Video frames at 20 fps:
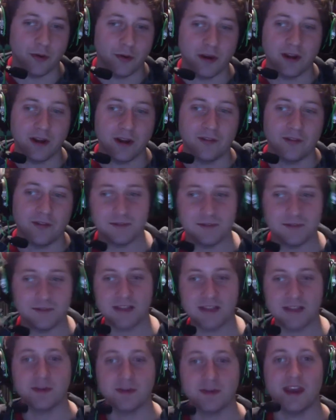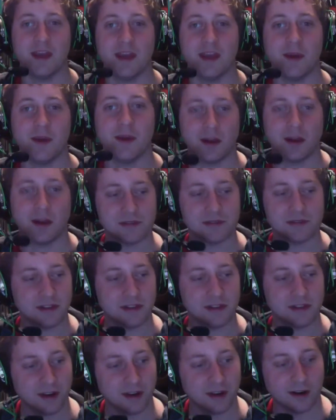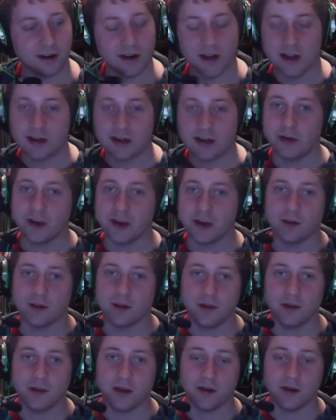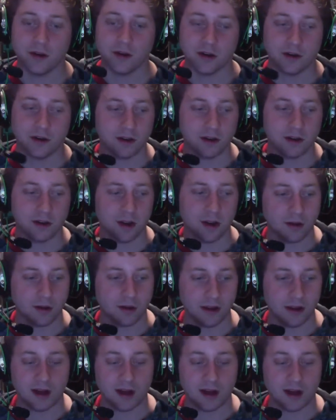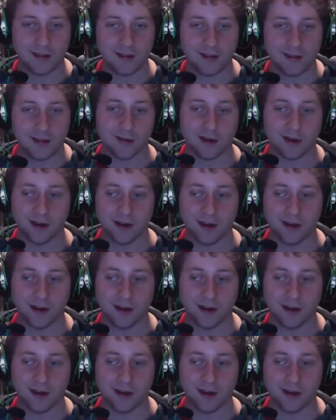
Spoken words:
Where if it's basement gaming and I'm sitting there drinking a beer and eating a hot dog,